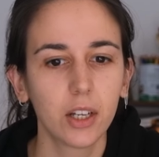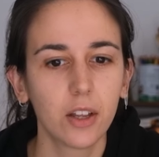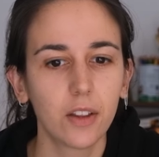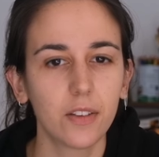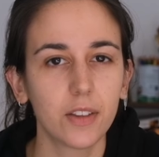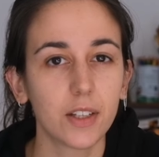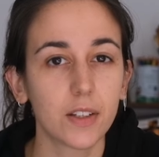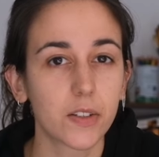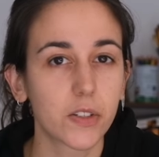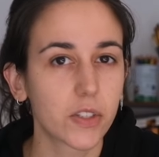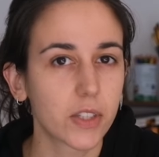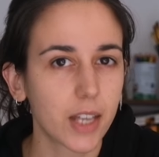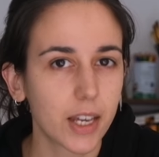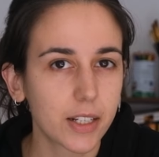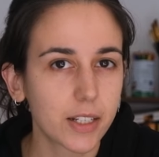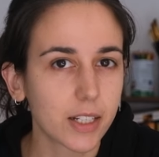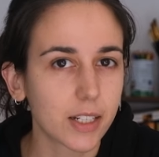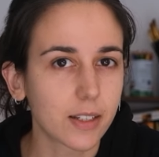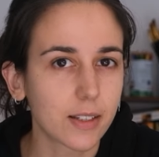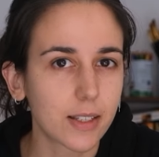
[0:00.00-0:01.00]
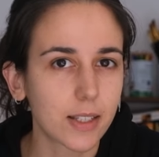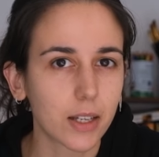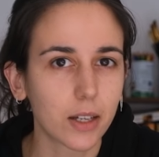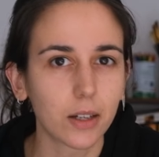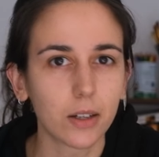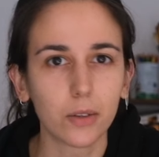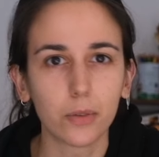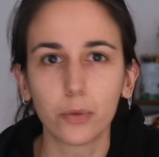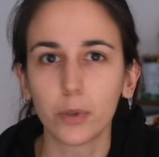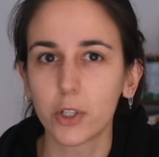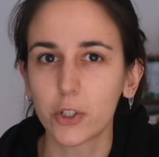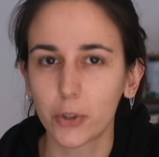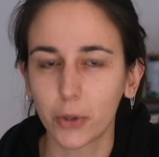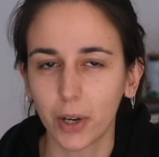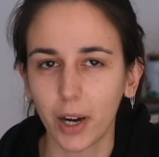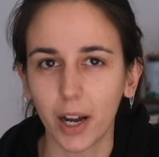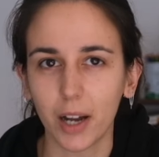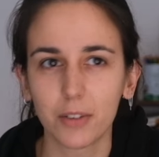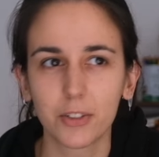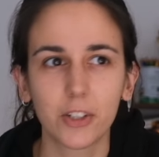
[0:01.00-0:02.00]
the aesthetics of
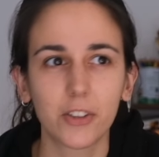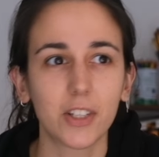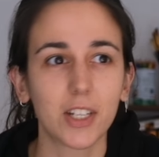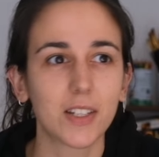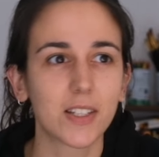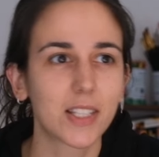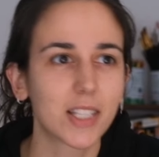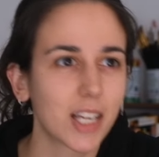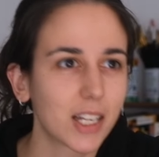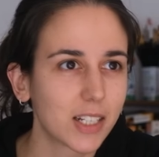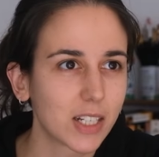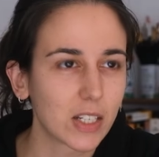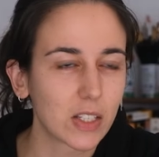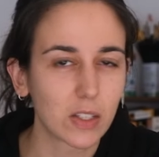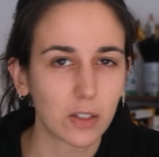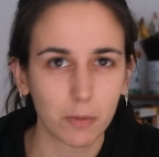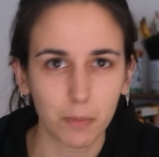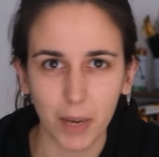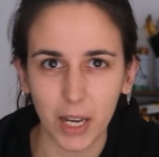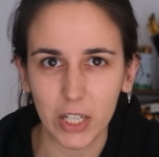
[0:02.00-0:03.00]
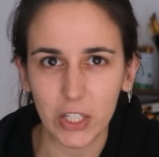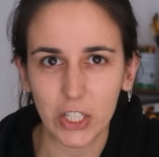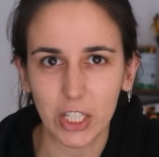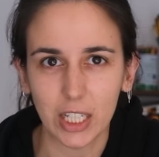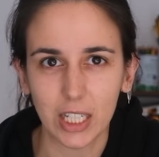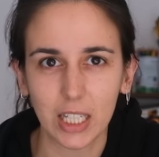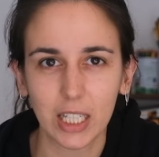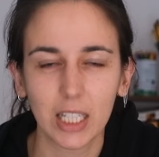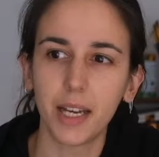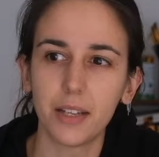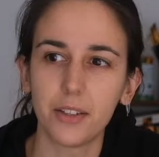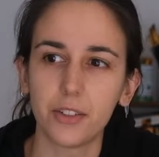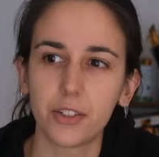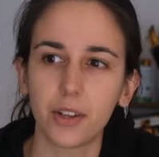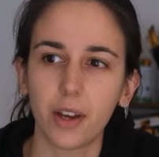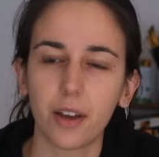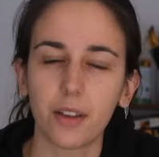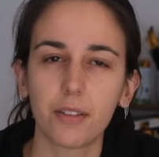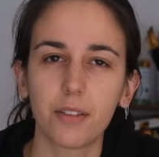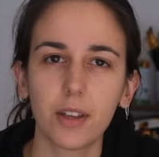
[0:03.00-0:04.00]
witchcraft, the aesthetics of magic. And
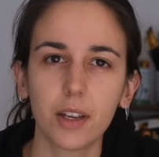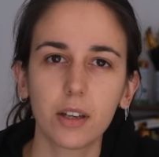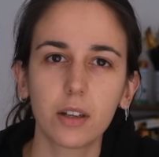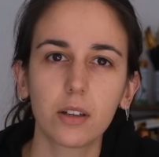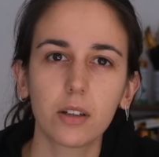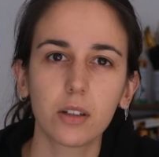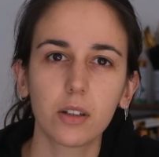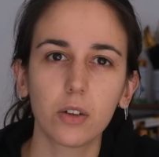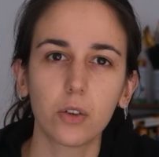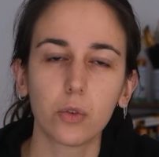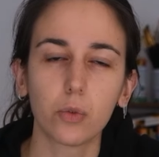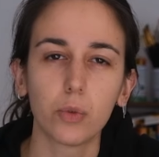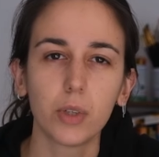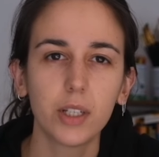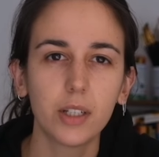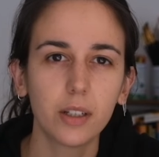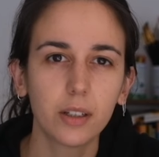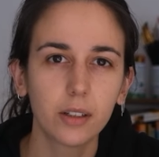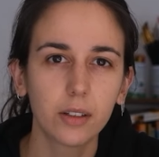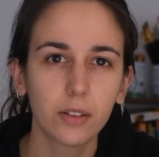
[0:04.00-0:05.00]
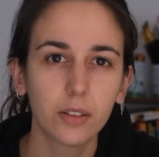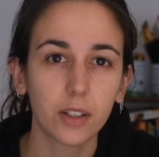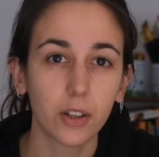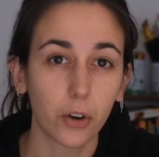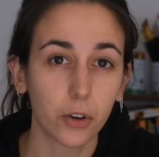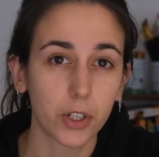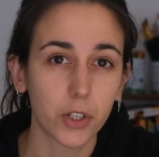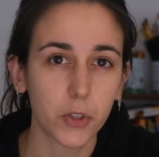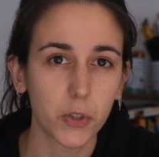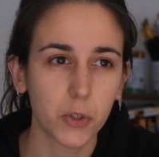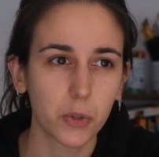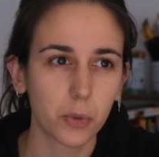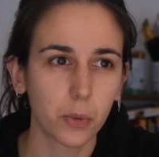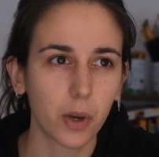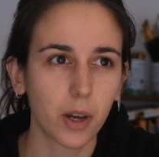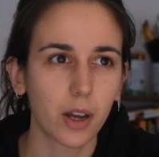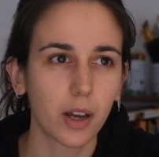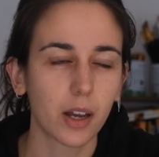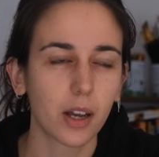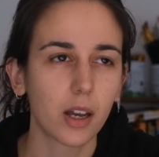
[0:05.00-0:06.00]
I think reading The Artist's
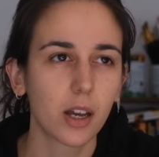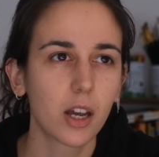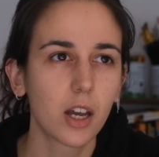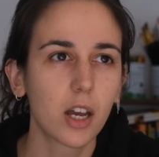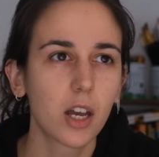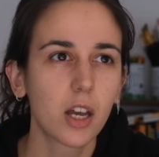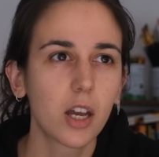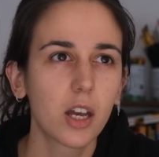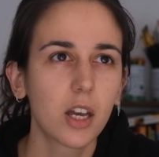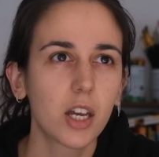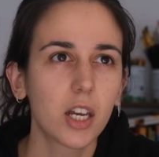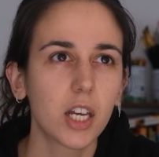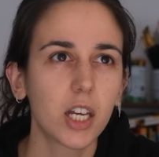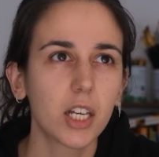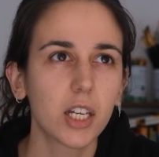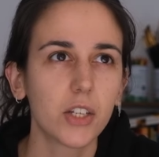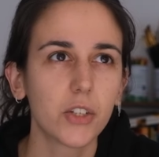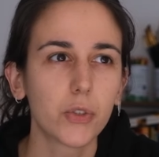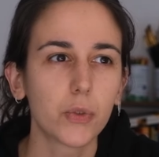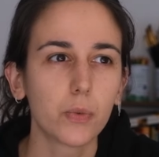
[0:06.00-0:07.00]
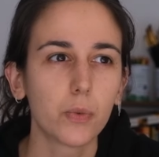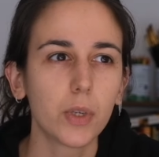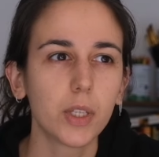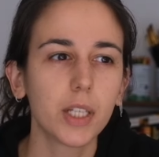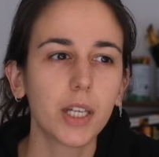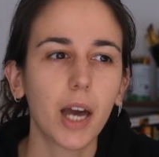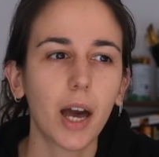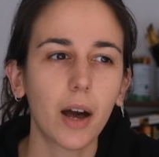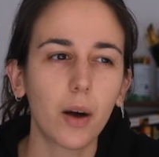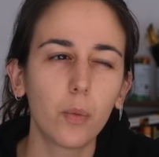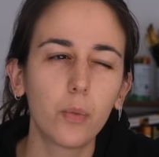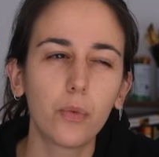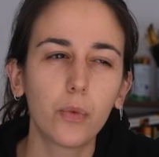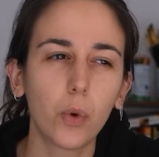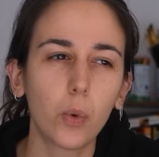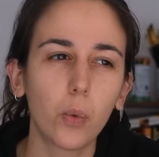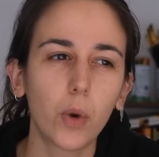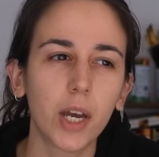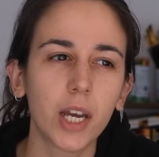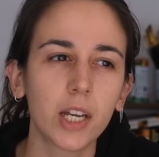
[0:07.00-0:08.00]
Way is a really
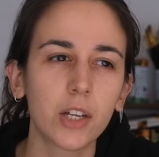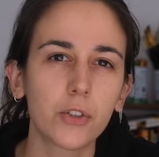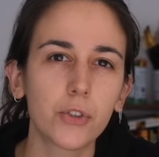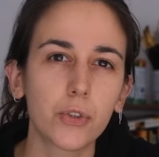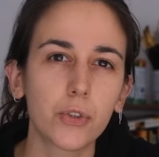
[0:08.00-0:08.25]
helpful way